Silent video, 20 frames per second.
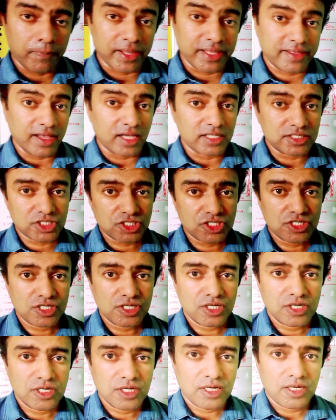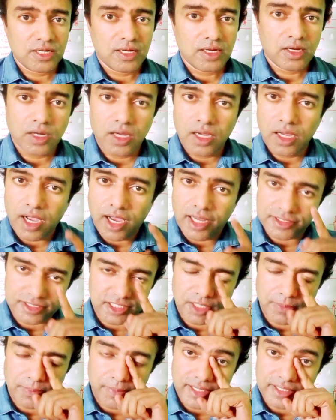precast
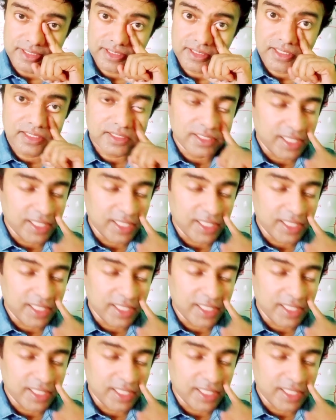RCC piles.